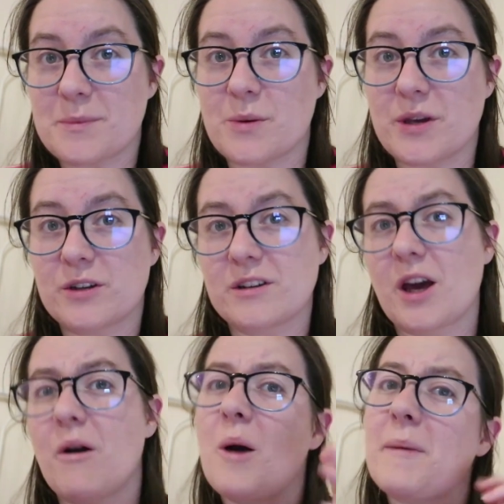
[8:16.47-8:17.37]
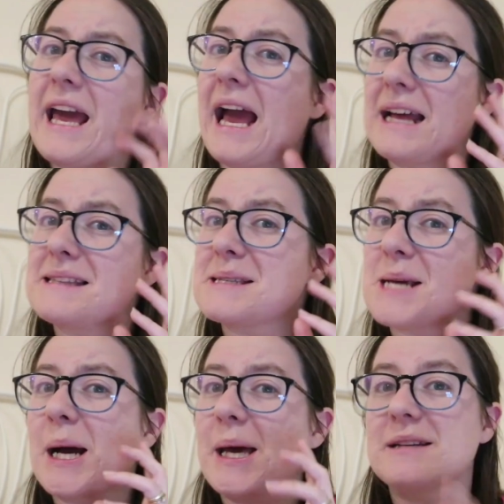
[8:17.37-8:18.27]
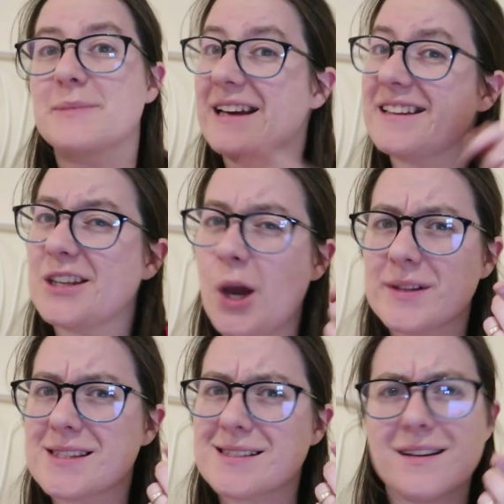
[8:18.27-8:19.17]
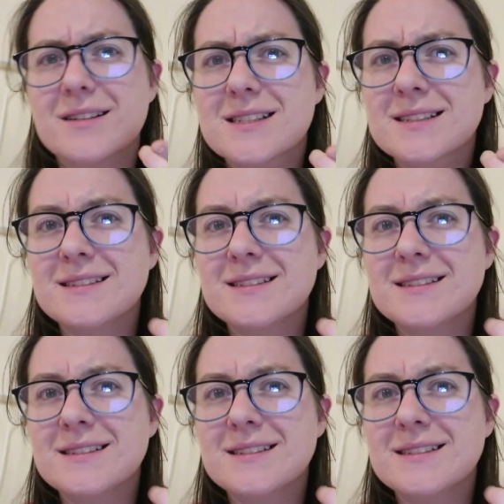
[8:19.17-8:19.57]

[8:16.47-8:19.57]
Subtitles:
so we couldn't go, oh, my hand's tired, be like, no, it's not.